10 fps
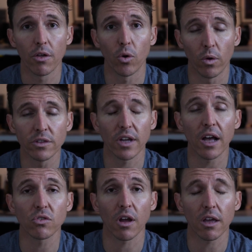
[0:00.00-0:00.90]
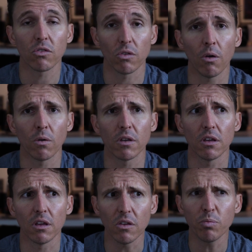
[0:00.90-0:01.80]
the 1000 ISO
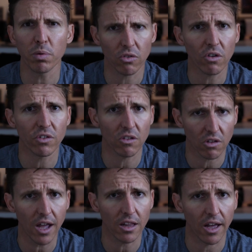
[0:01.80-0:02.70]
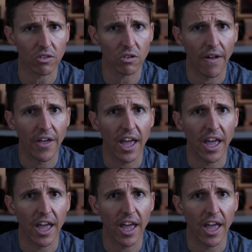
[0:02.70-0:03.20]
is preserving these highlights.